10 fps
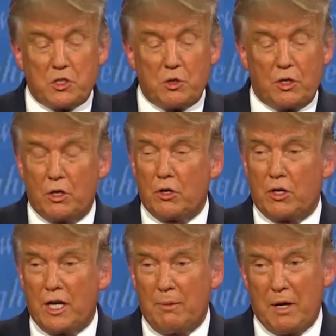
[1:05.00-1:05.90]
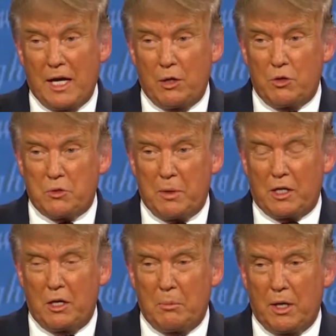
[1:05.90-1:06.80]
at Notre Dame, highly
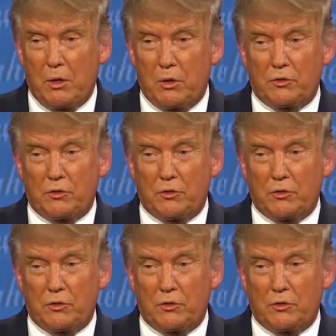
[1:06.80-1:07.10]
respected by all,